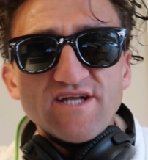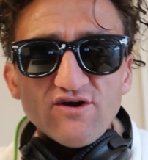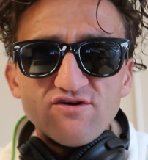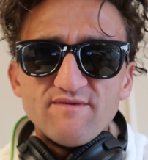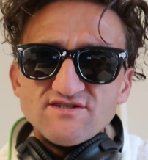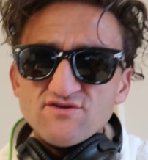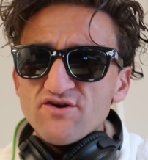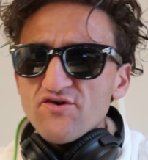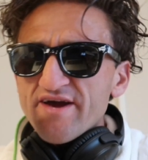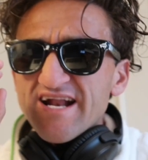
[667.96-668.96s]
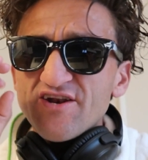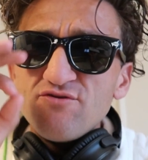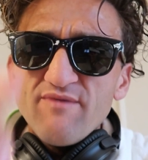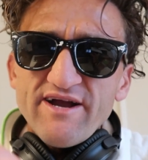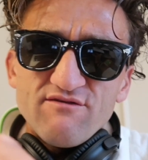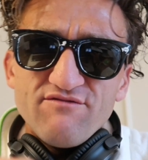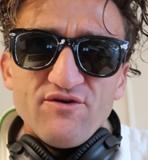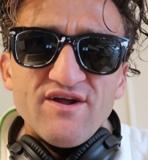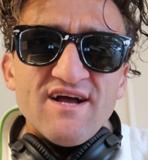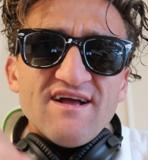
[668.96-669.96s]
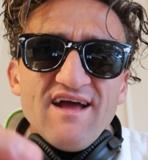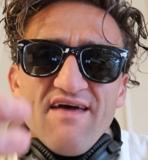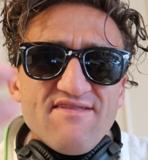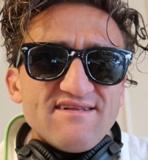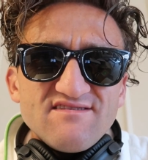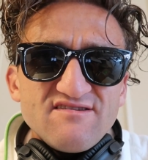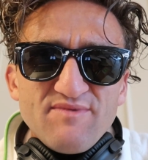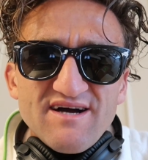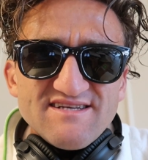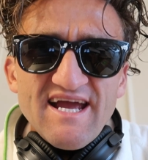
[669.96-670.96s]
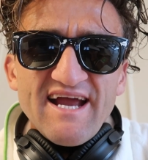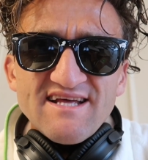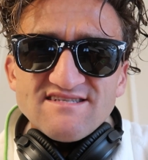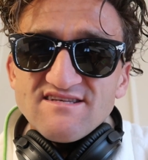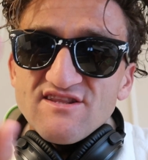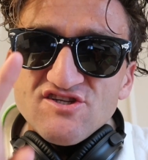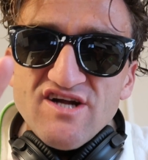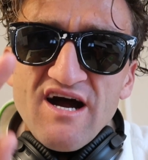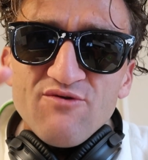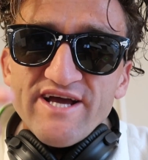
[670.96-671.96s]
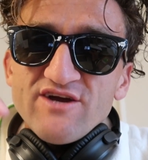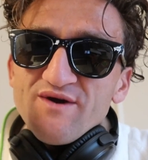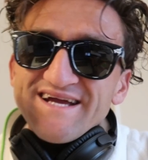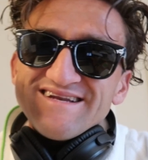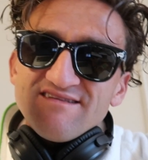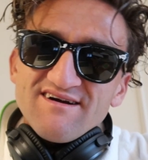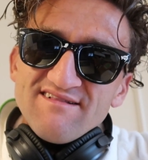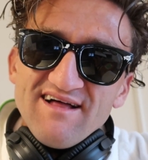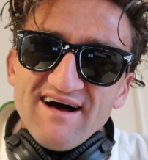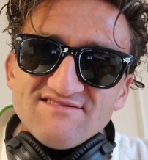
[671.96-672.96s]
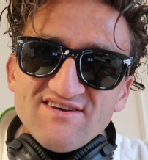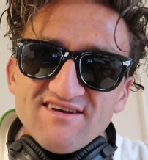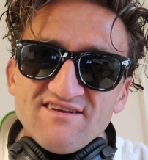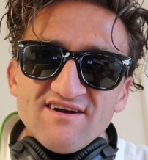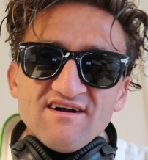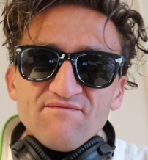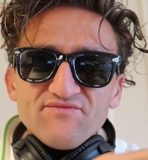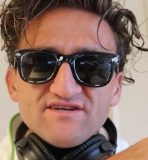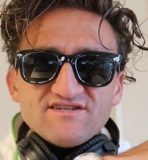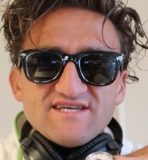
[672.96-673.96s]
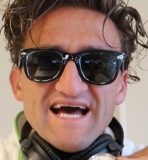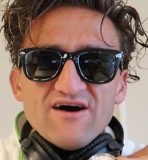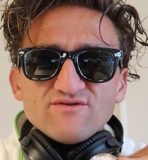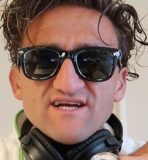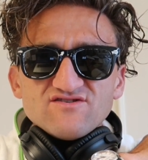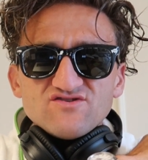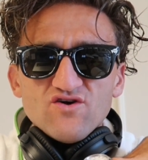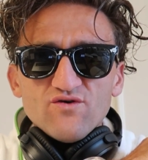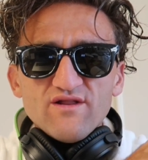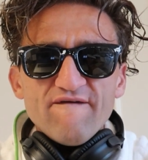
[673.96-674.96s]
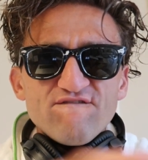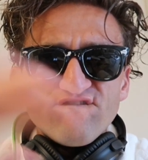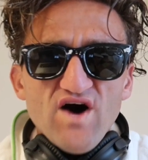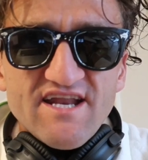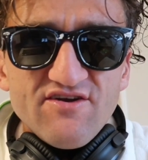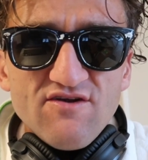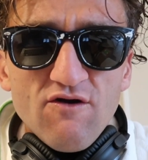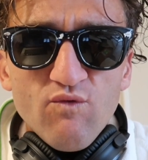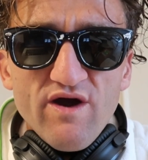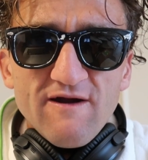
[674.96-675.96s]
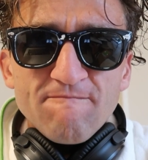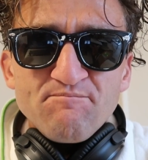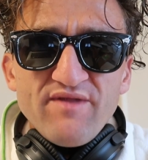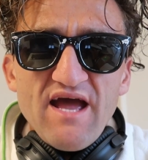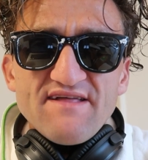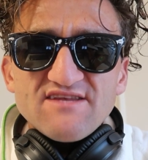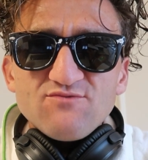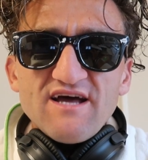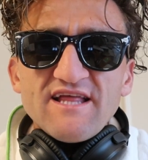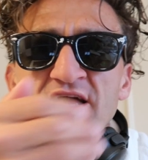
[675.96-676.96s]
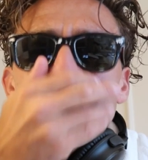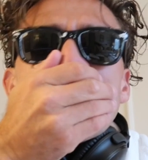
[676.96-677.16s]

and I go to my studio and I get a new microphone, and then spontaneously, the shot when I go into the closet, the sound gets totally fucked out of nowhere. And that's why, like,